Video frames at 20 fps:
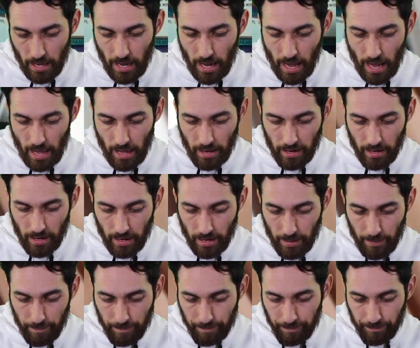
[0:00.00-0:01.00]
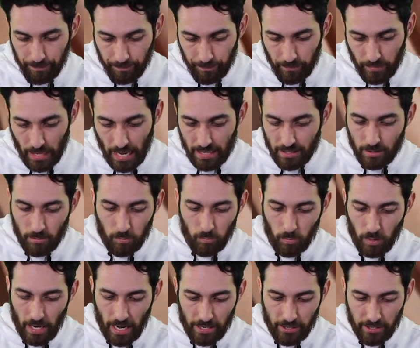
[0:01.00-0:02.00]
And that's
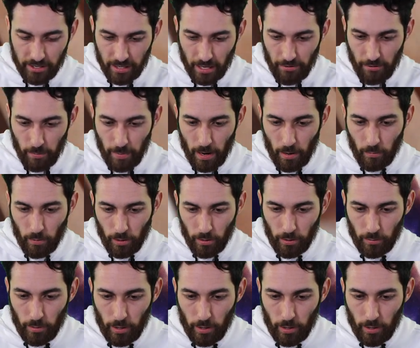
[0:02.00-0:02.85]
what I just love about Rhoda.